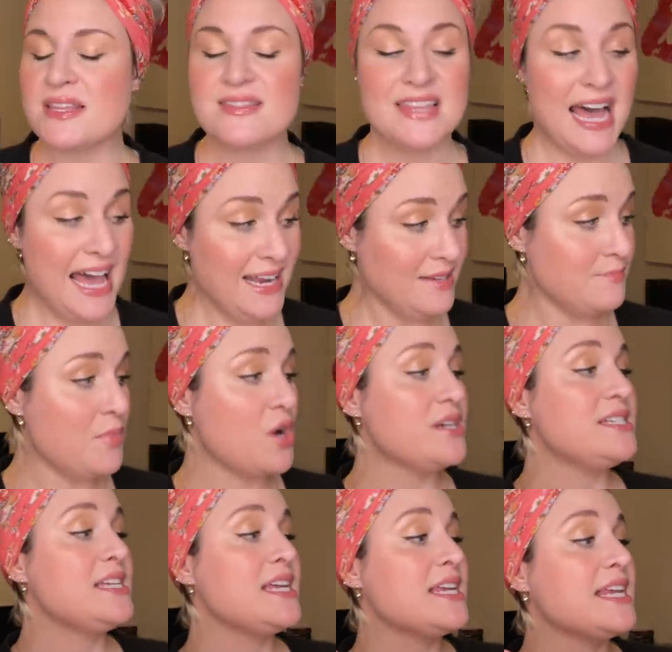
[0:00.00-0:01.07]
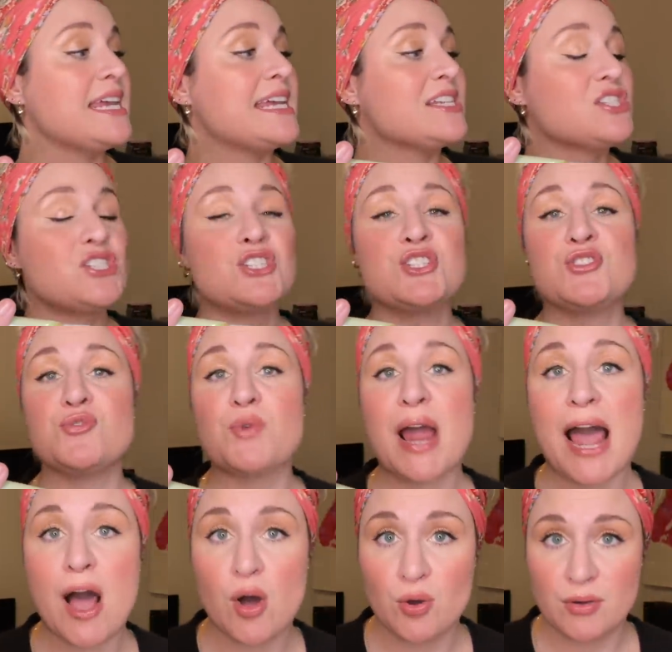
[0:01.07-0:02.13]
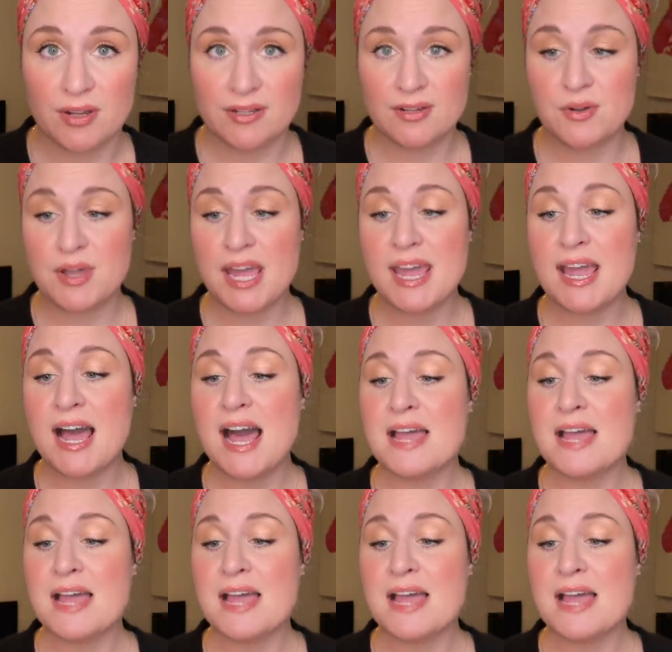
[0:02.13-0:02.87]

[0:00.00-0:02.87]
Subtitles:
That martini is strong, okay?